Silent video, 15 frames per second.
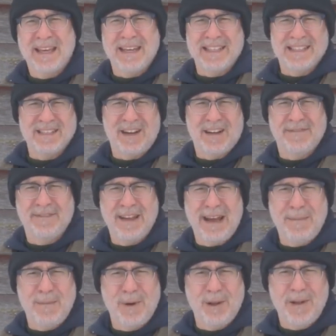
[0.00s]
It's
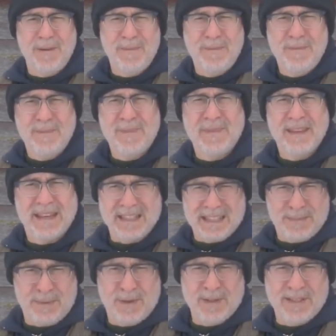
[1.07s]
non-flammable, it
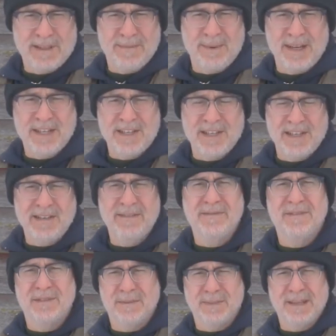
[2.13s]
supports combustion,
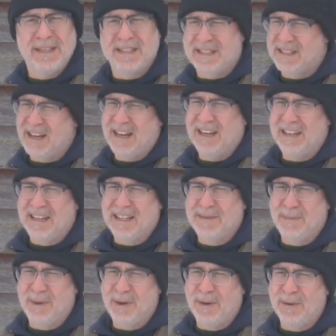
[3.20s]
so it means it's not going to
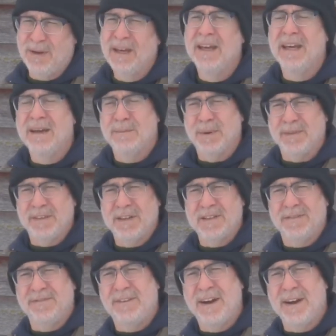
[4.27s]
explode, but if
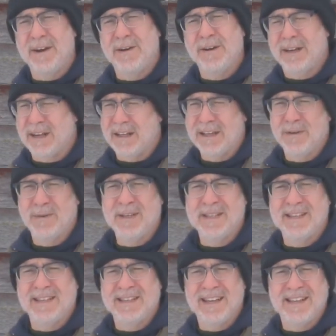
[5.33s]
there's a fire, it'll increase
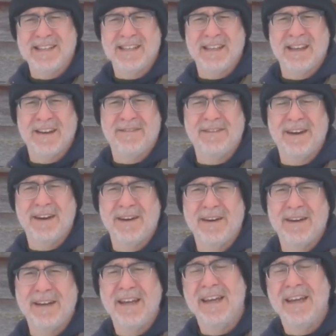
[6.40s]
the intensity of that fire.